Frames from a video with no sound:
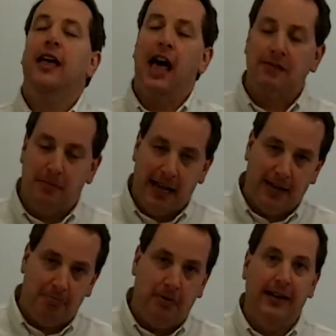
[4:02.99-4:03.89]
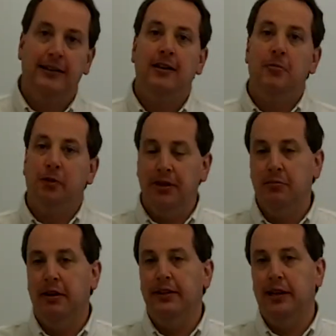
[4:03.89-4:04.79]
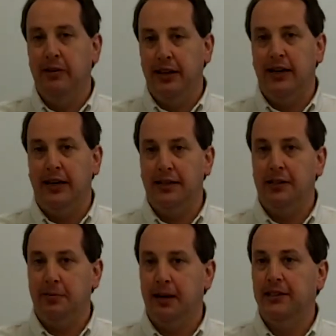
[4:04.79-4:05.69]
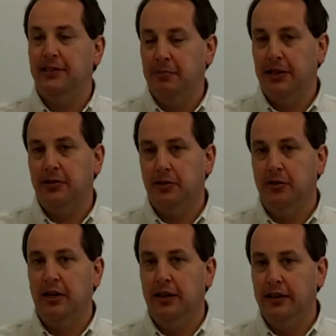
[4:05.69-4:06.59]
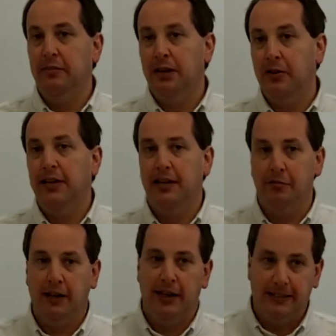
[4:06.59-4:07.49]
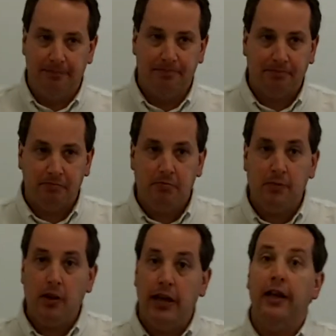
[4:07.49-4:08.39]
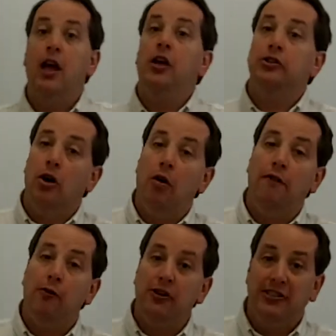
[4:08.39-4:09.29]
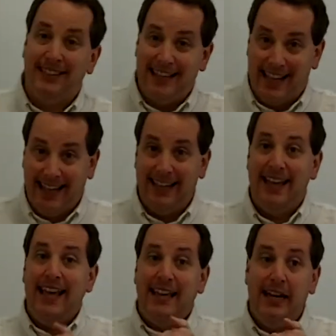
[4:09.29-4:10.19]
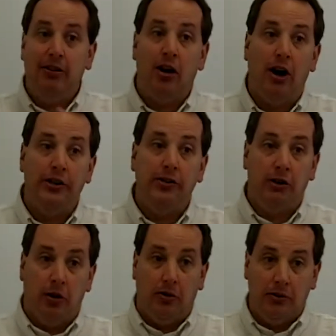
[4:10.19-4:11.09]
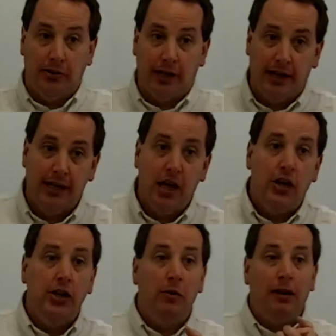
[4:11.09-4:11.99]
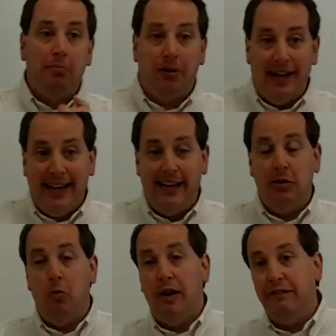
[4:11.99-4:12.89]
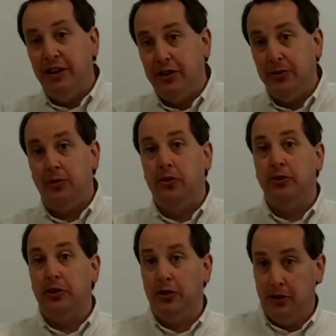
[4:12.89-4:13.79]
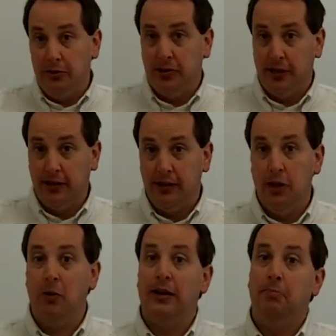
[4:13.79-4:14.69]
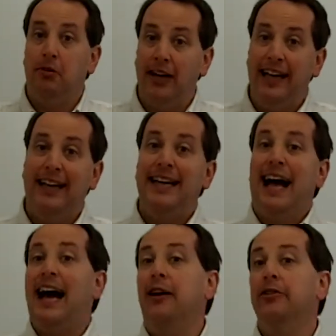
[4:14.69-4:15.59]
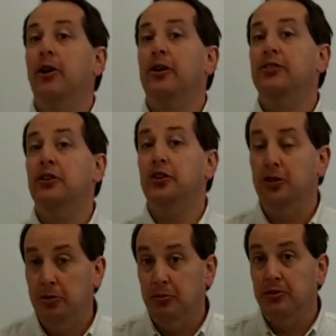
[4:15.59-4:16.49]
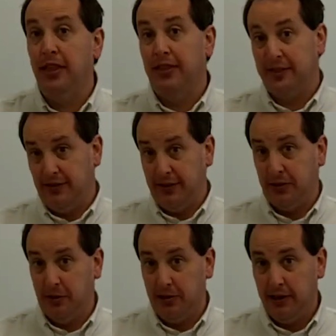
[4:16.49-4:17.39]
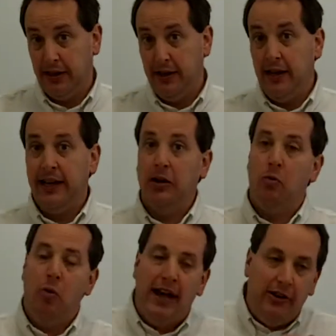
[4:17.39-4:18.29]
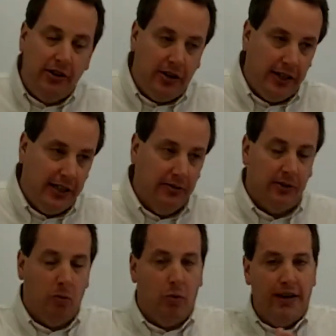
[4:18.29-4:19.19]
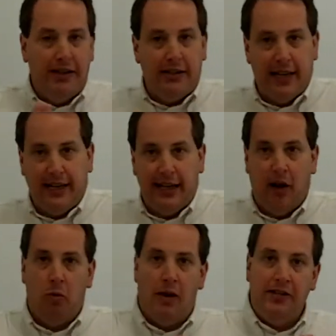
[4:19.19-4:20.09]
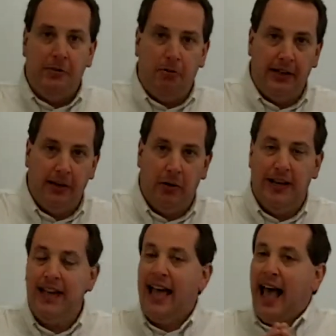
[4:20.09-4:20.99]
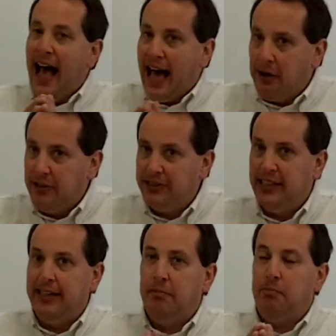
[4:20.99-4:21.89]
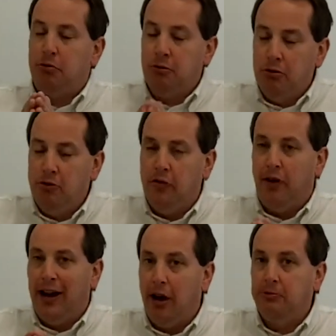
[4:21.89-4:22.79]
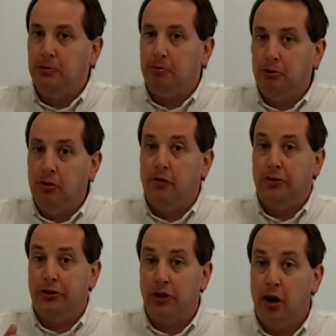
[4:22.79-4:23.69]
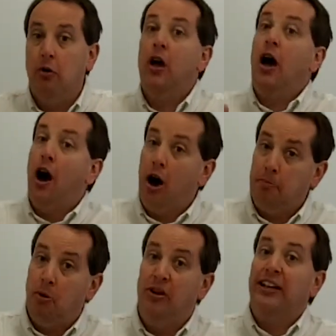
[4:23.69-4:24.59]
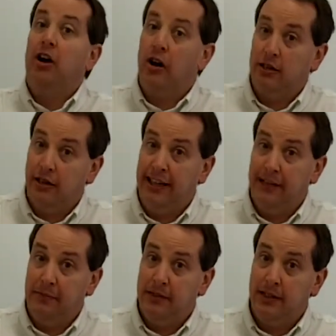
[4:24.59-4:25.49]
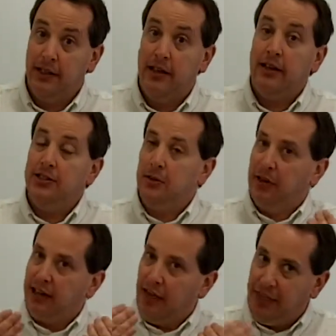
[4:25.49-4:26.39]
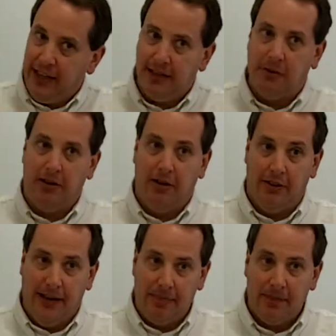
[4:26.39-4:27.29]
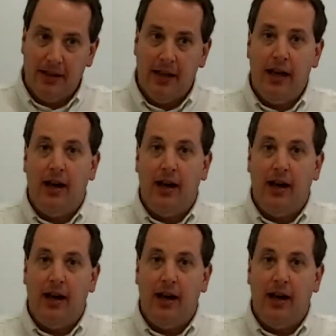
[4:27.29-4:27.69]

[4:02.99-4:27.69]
Have a backup plan, but then Monday we can kind of touch base and make sure it'd be okay to bring on in. Okay, so for today, here are your goals, okay? You want to plan what visual you're using. You want to plan how you're going to use this visual. When are you going to use it? When are you taking it out? When are you putting it away? How does it prove or help to prove or show our point, our claim? Because you want to kind of think about all that.